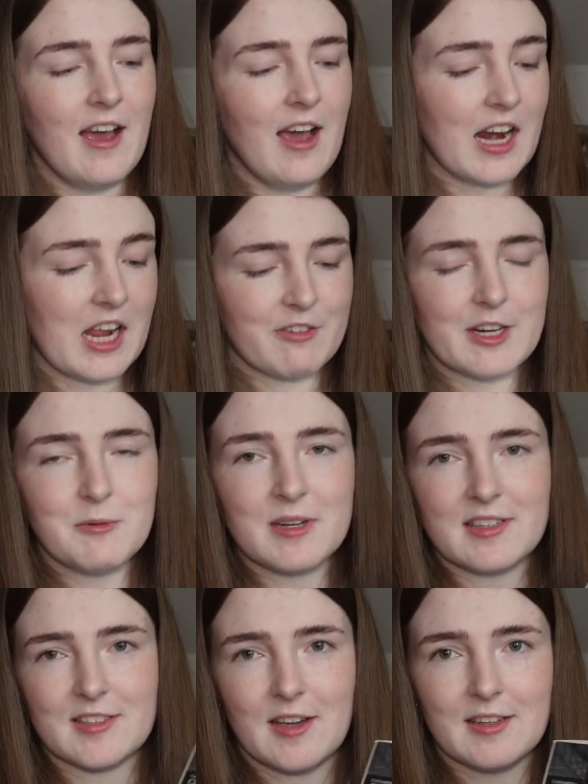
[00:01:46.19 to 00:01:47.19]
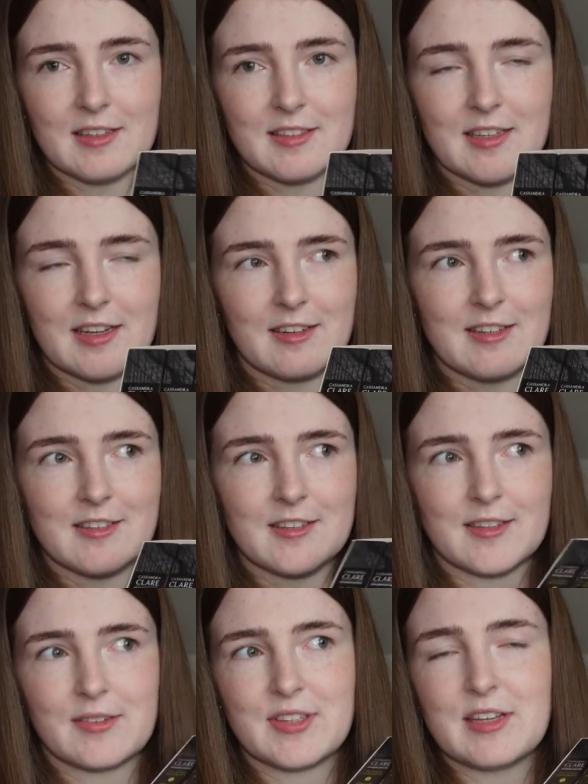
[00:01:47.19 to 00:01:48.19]
And I really want to start this series
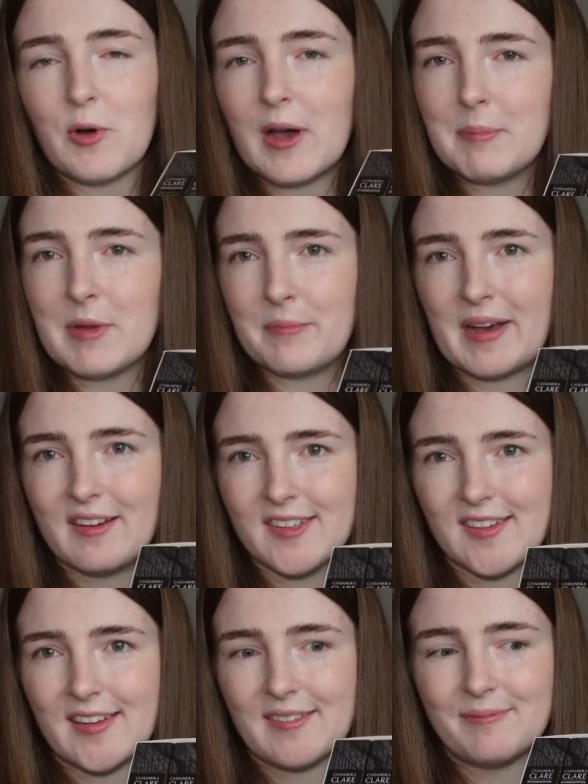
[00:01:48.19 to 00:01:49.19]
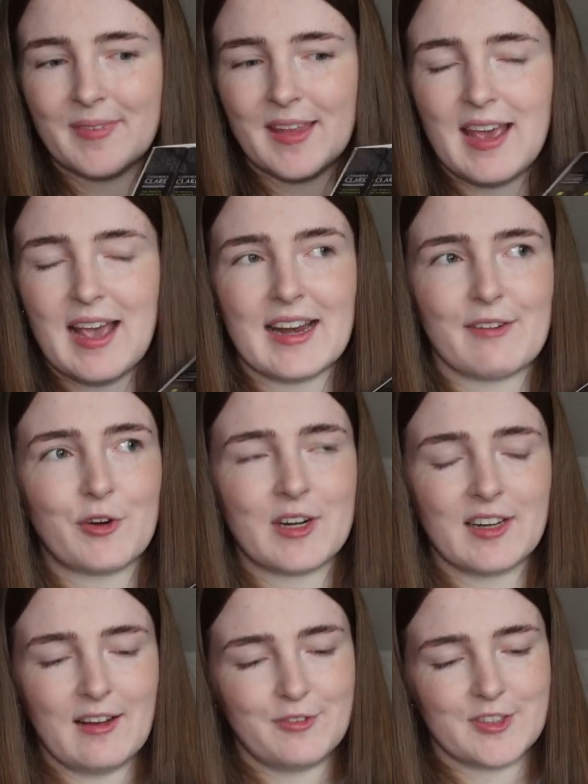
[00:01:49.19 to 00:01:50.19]
because I've seen quite a bit about it and
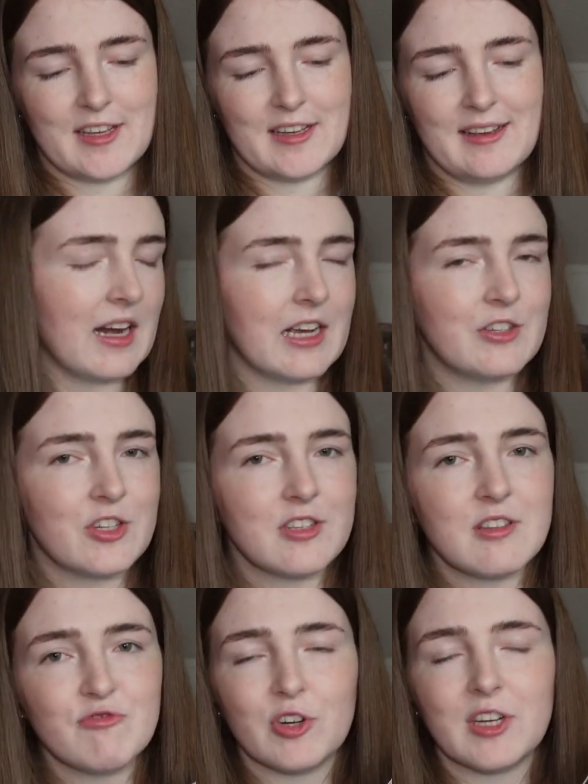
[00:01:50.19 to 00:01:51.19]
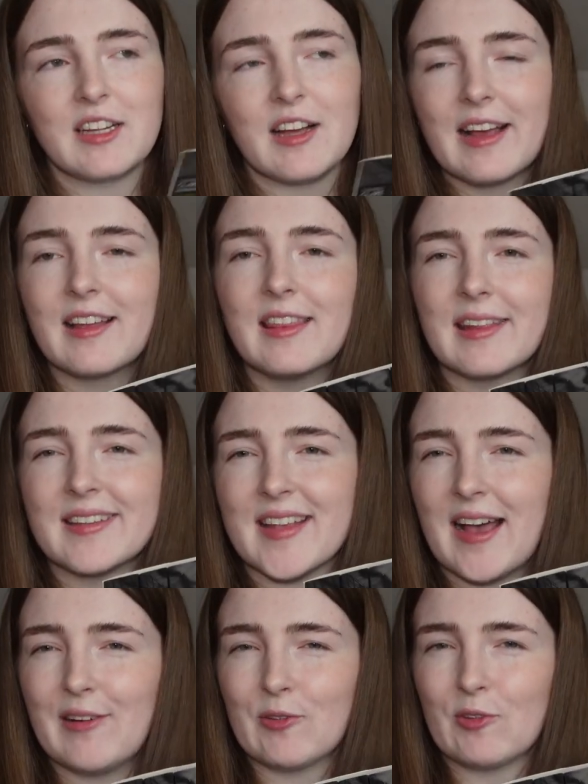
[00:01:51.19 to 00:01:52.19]
everyone loves it. And I just really like the
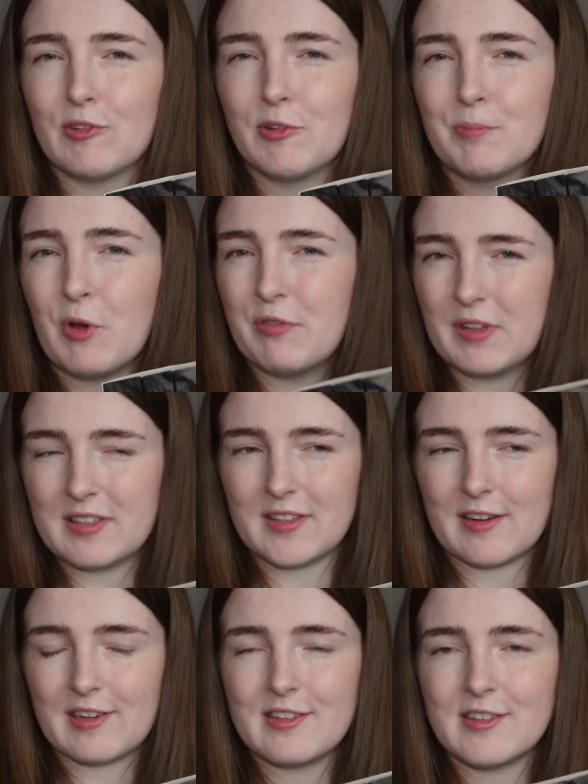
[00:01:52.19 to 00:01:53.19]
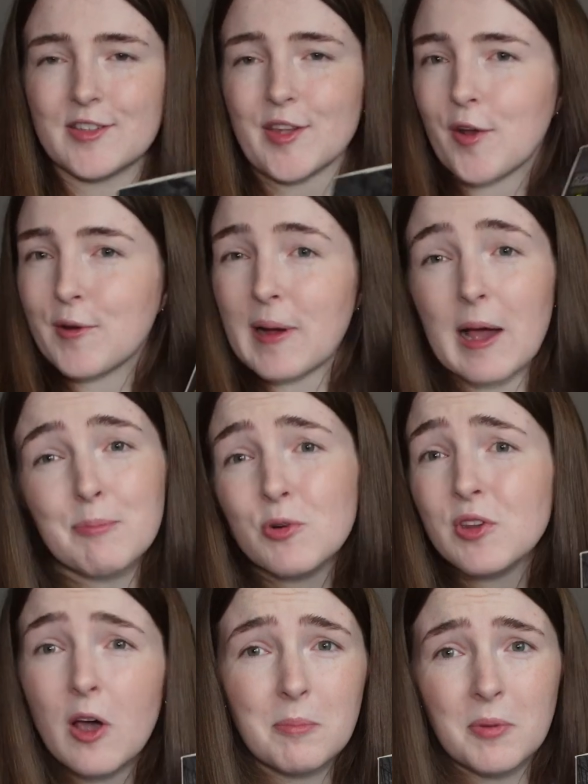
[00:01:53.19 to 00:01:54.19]
sound of this series, so I brought
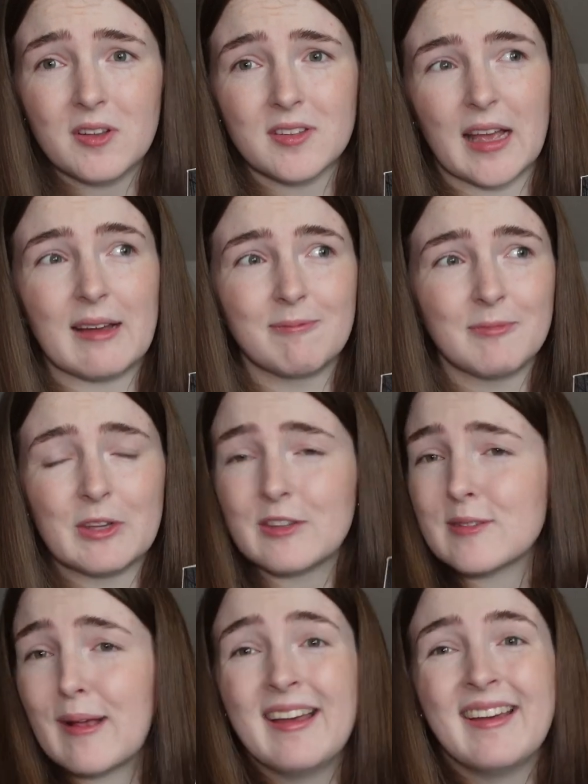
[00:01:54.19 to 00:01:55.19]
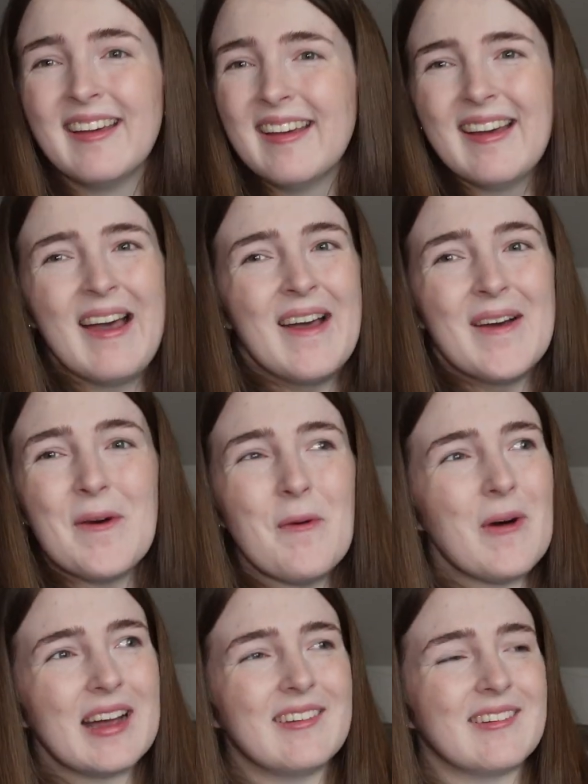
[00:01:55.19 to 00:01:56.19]
the whole box set. Because
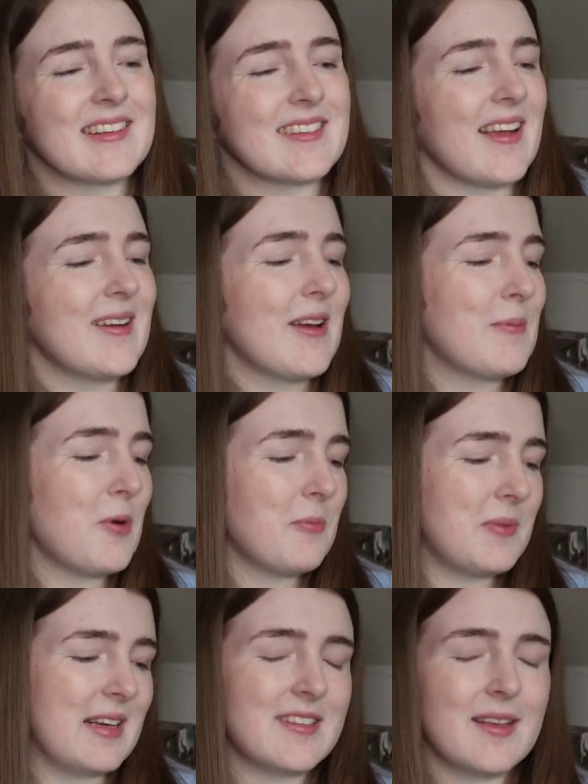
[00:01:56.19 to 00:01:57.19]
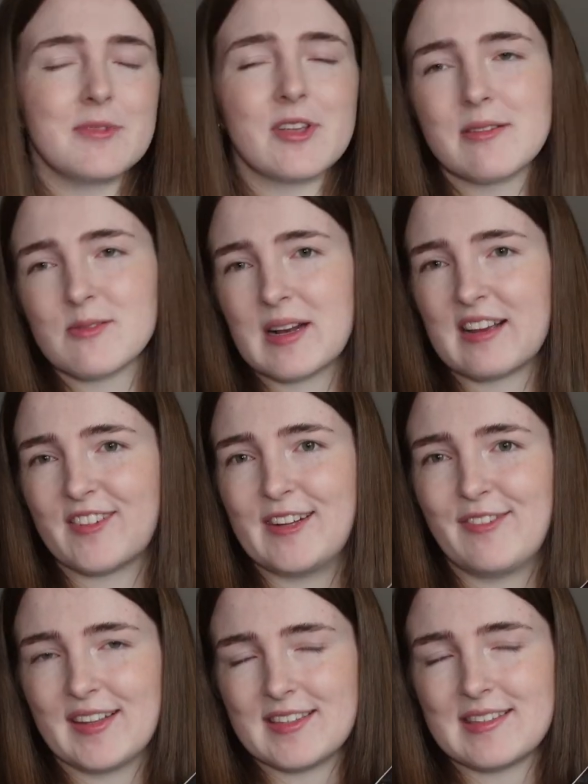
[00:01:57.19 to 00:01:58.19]
why not? Because I know probably sometimes when I read
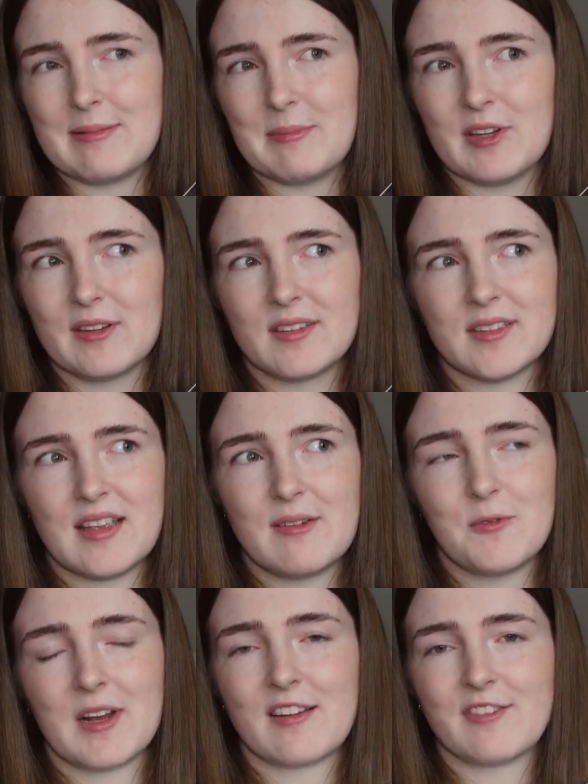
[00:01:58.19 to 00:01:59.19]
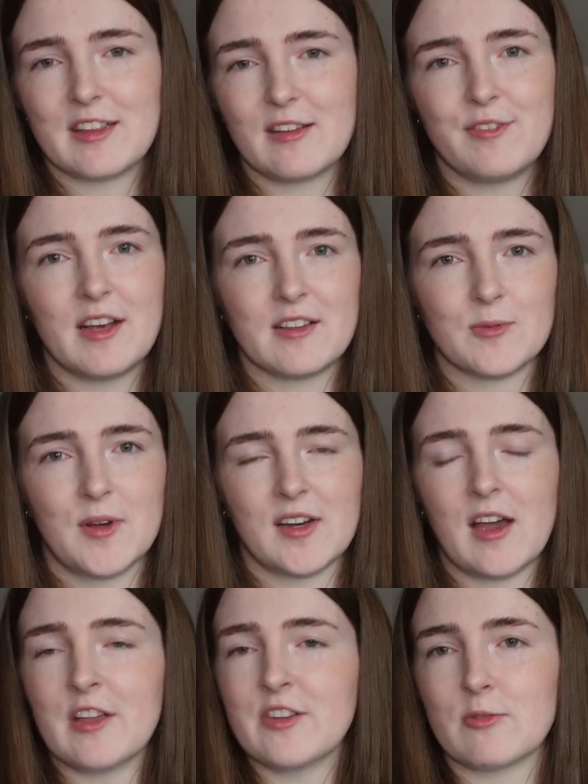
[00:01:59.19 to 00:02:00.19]
fantasy books, when I read the first one,
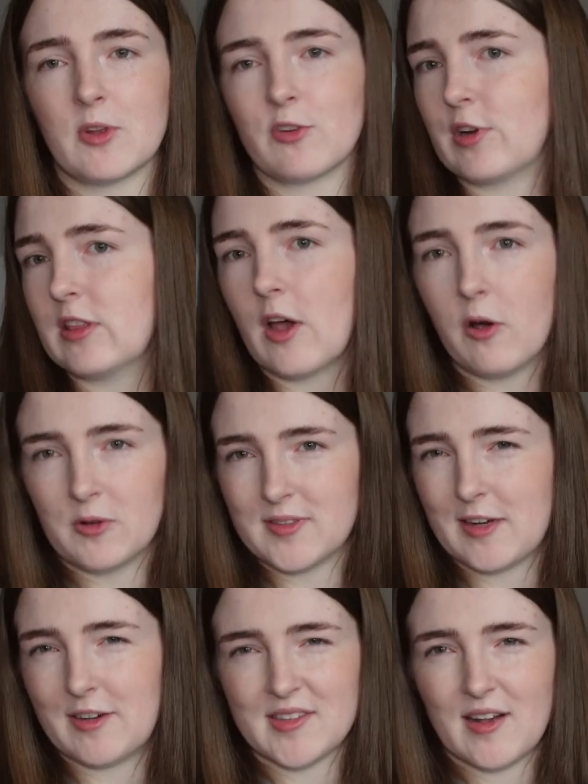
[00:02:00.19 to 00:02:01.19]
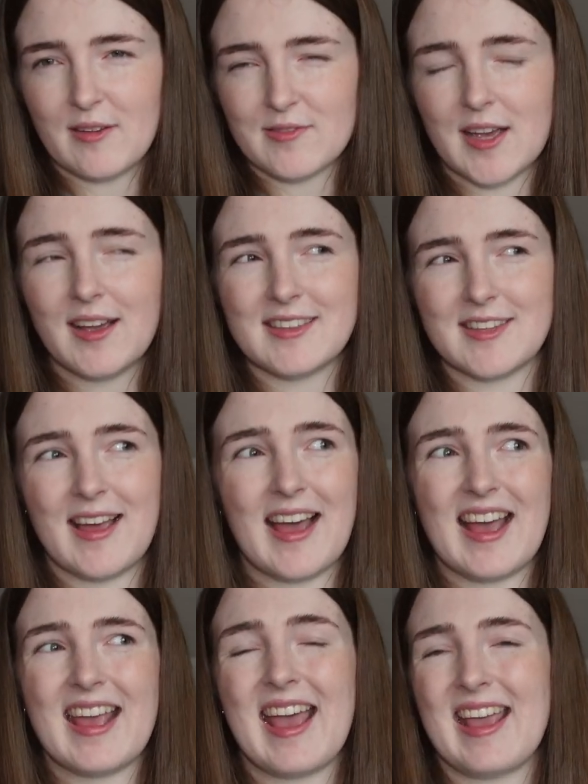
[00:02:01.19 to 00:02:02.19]
I want to read the whole series after.
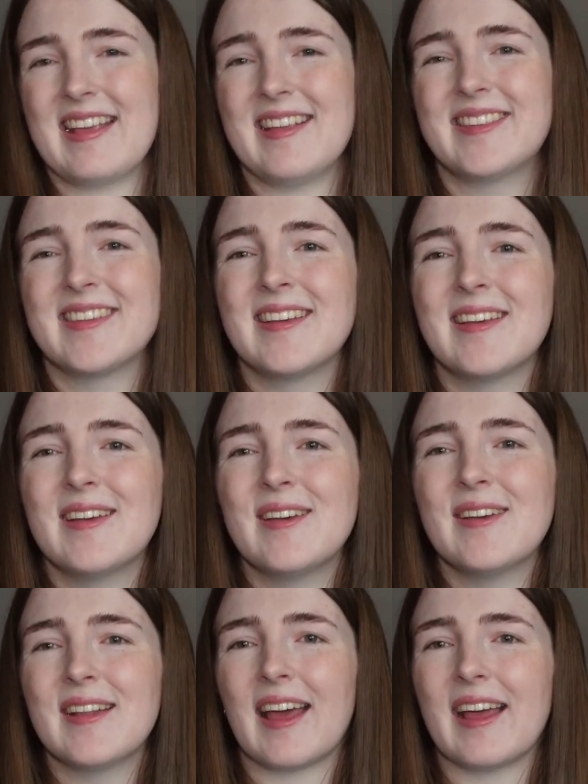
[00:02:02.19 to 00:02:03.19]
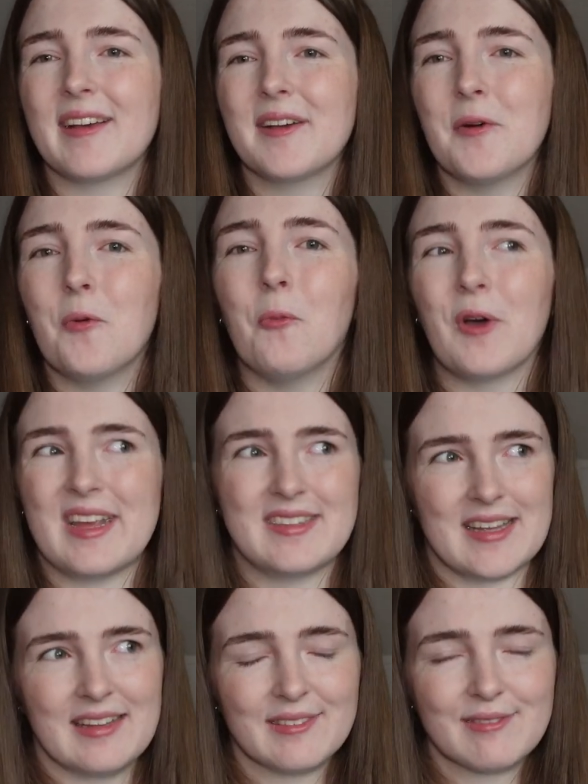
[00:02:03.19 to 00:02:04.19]
I hate like
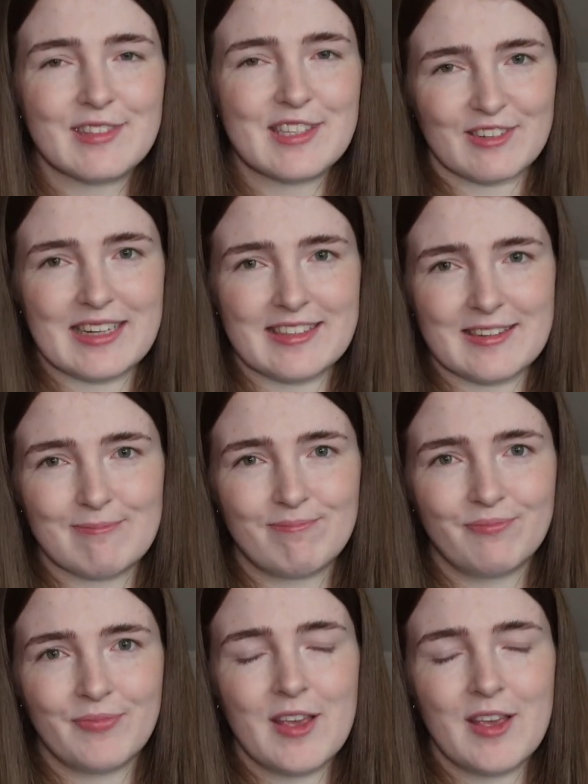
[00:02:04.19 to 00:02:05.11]
waiting to read them.